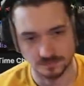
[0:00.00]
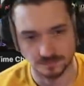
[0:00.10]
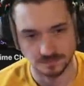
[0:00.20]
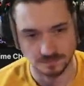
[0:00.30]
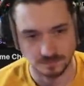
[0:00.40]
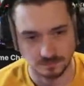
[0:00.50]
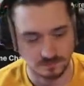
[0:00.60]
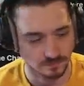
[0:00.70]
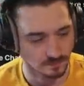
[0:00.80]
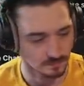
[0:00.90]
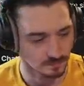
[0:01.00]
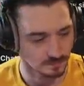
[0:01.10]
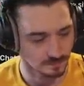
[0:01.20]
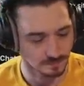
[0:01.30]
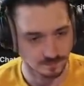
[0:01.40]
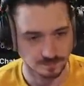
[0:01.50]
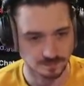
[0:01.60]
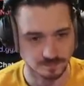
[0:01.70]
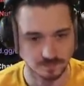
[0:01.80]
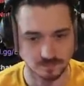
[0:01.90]

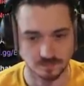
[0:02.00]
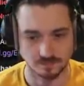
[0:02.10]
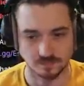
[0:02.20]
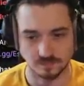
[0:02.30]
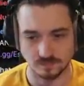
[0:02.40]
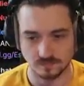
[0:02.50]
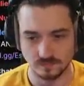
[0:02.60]
(silent)